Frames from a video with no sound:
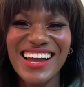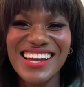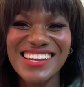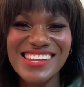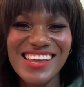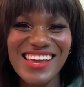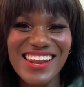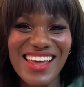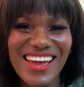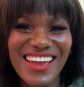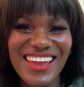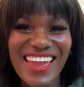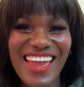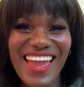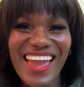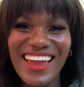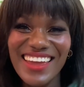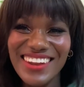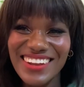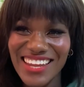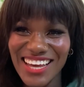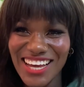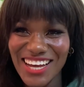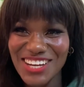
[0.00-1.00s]
they're like, hey,
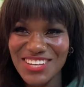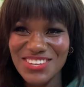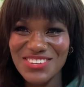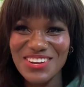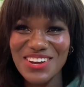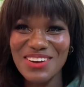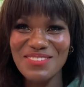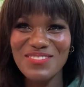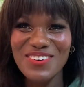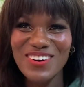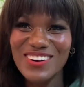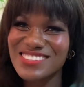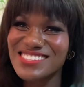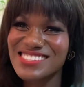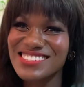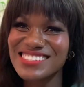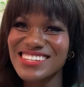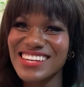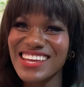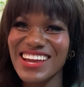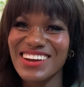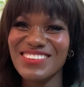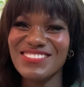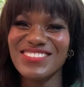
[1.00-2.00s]
now you're a
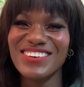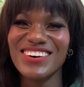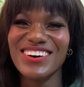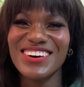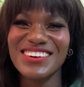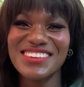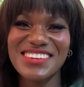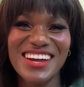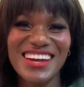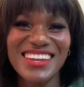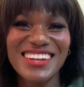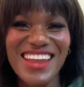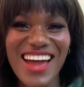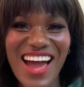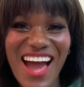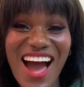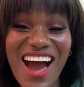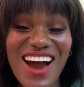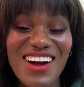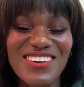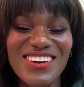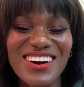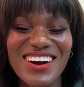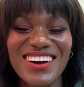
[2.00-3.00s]
Muslim or you're an
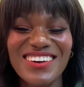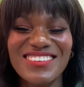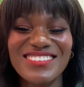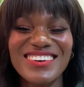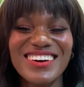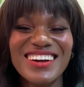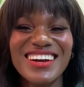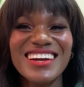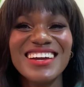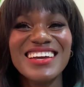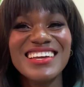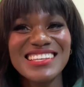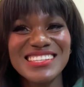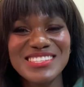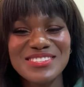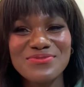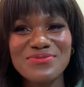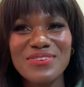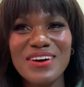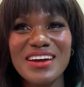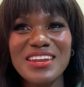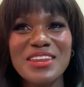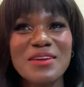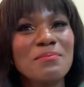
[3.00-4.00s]
Arab. It's
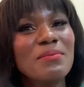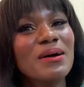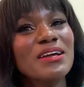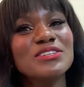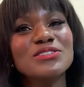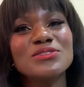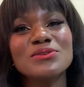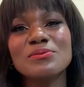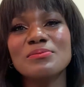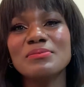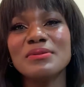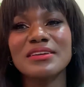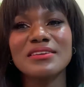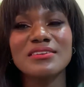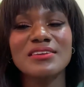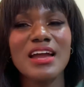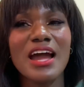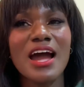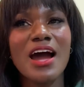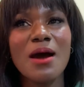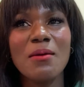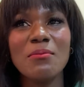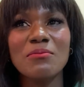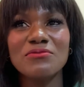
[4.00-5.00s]
funny, but you
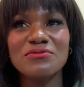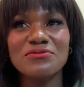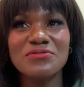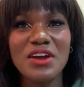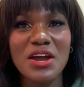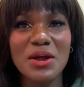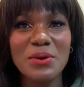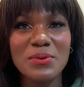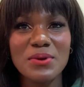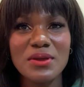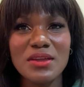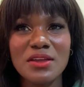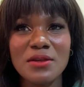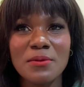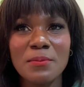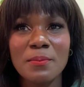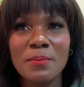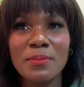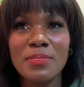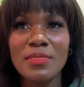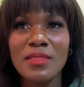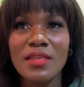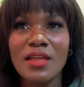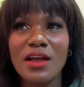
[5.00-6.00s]
become very
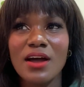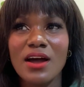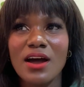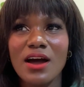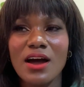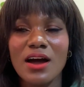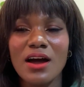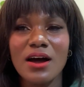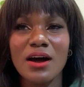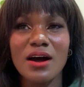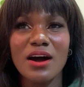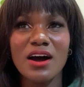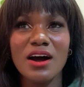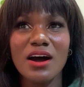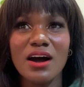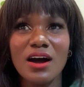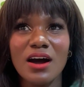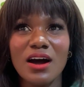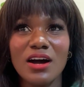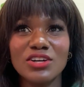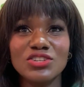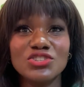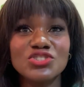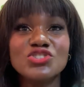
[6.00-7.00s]

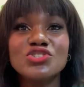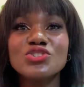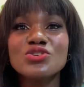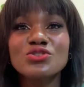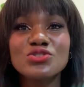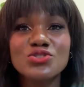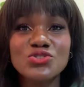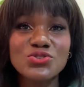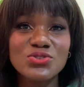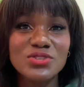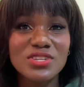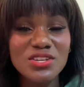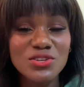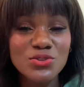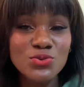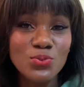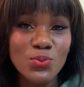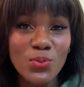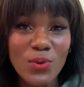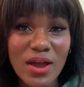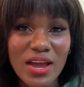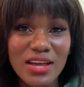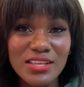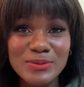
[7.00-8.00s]
used to these
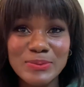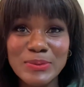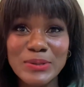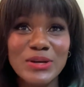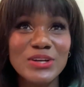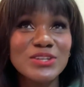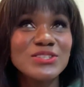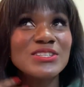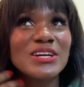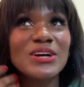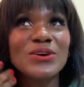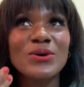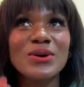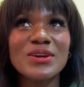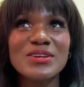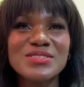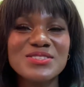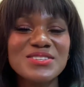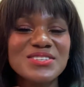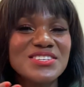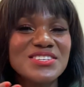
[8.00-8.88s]
words because you're going to